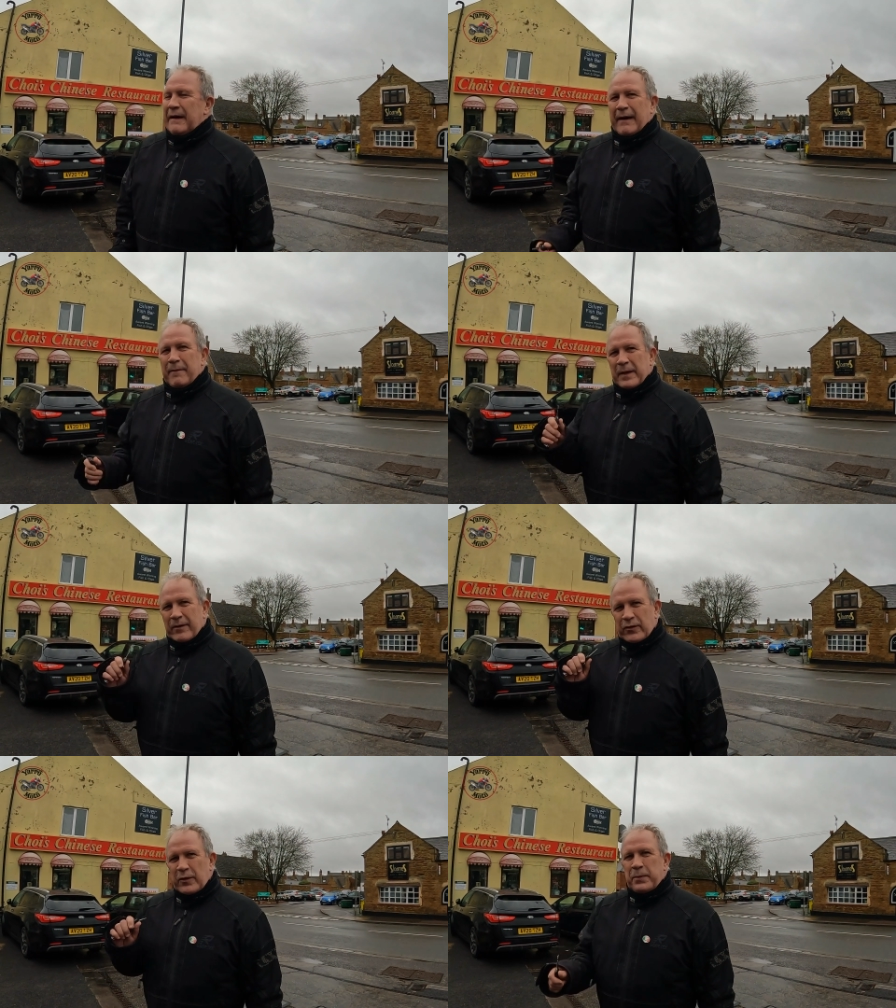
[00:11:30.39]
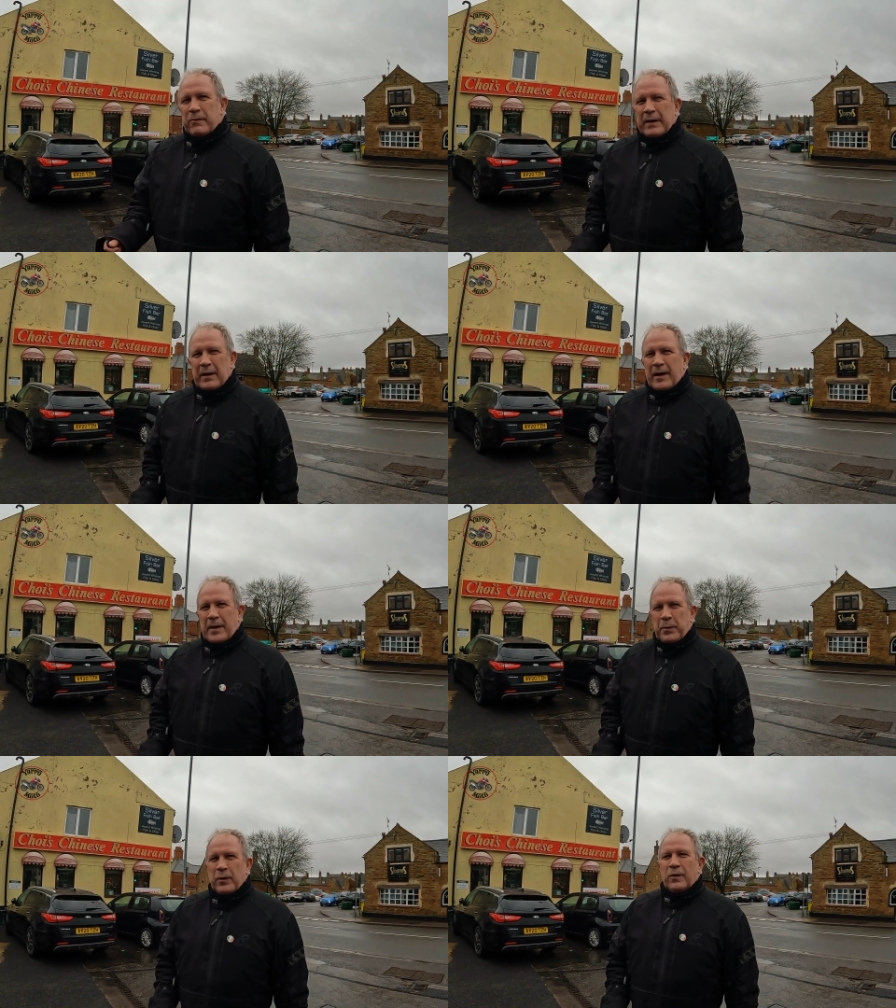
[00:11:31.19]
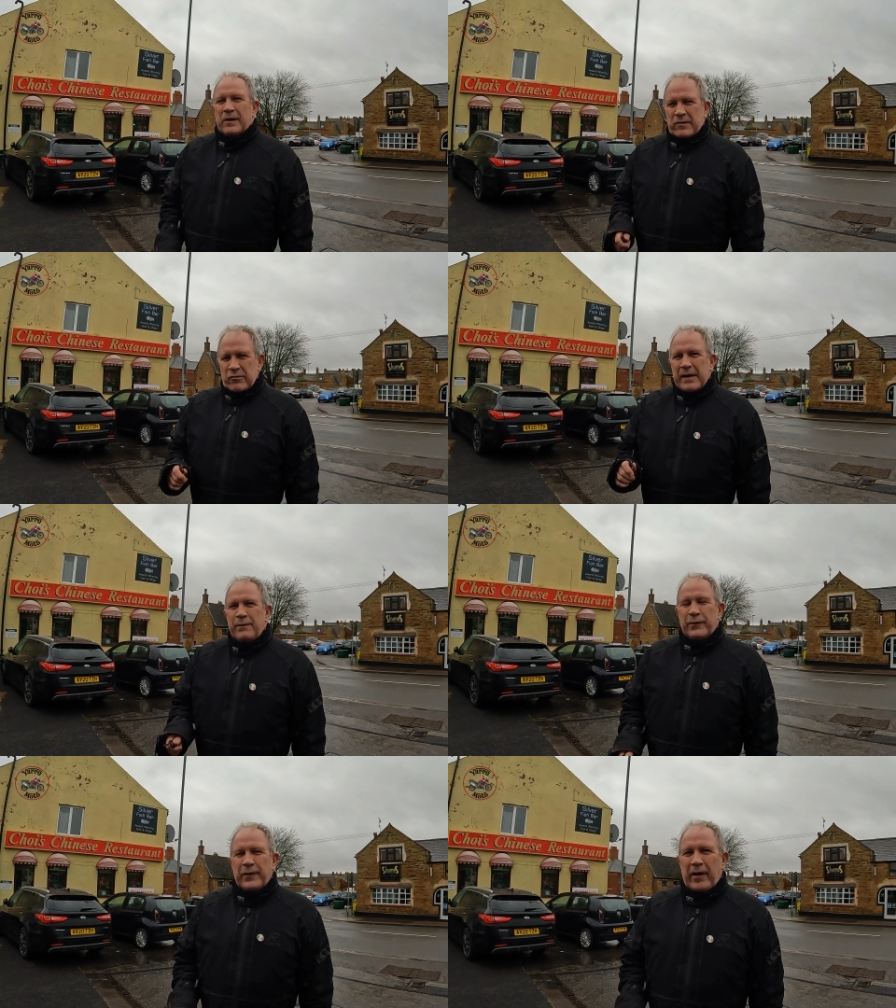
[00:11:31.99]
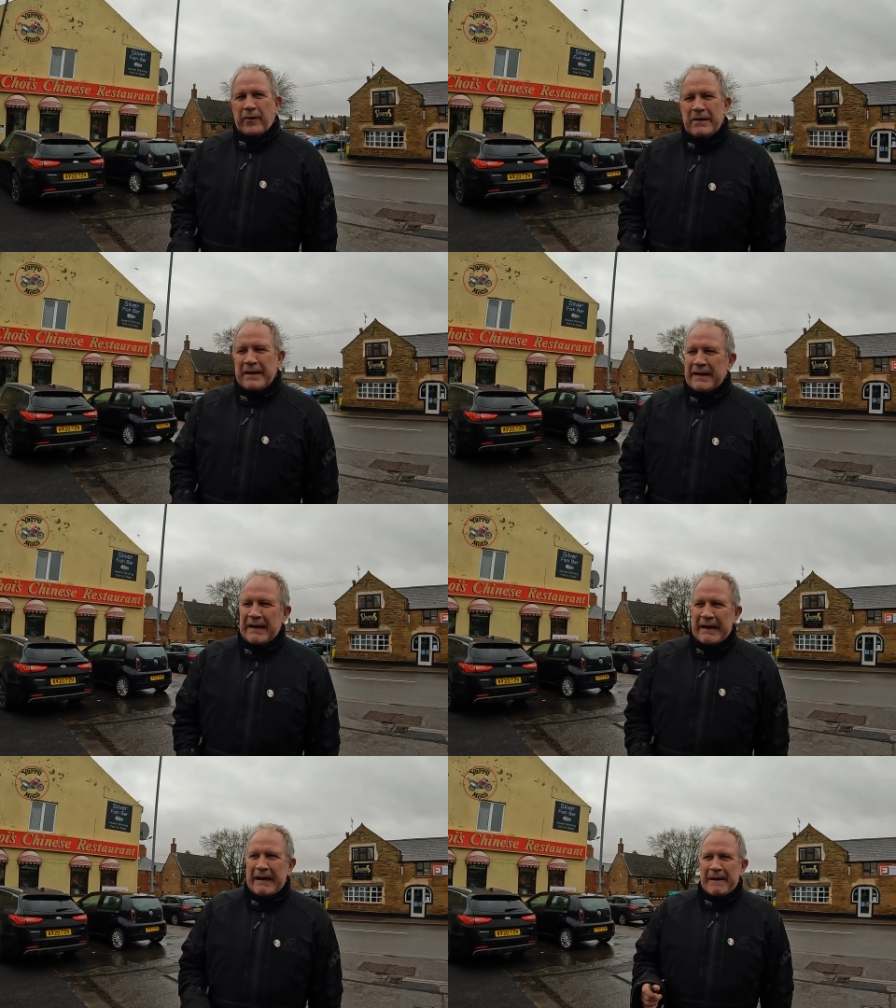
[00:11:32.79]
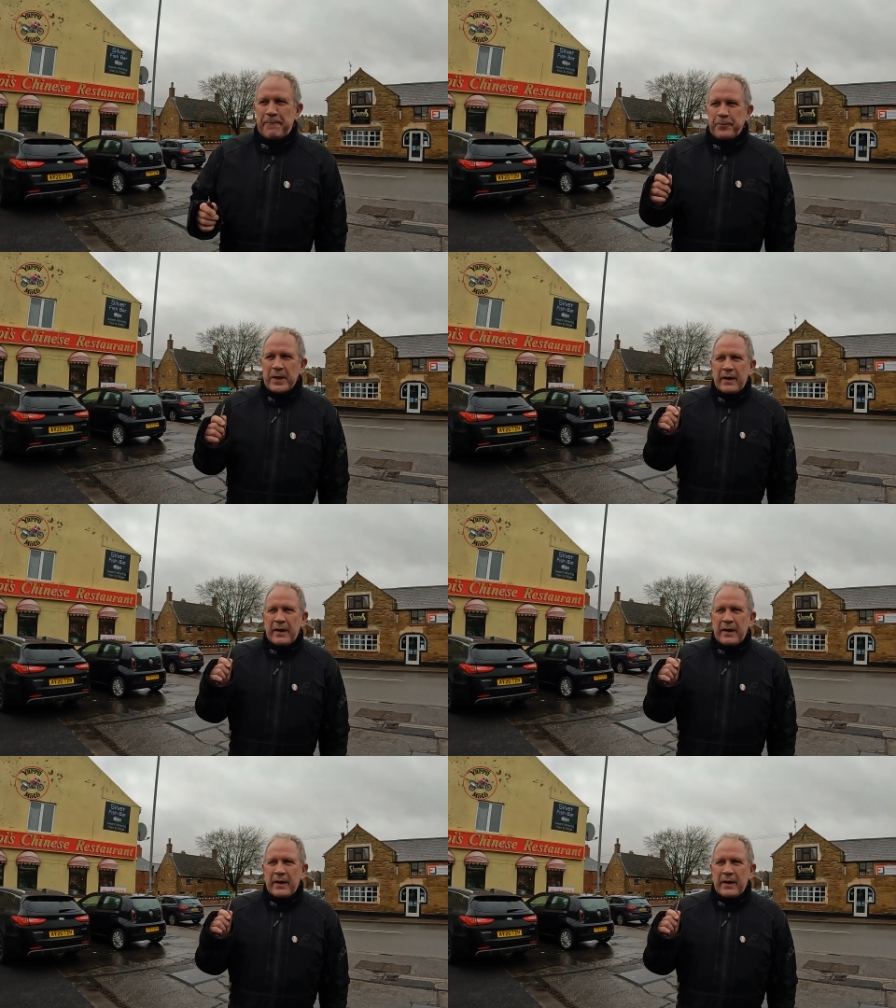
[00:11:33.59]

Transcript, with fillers: uh, been super reliable great fun um,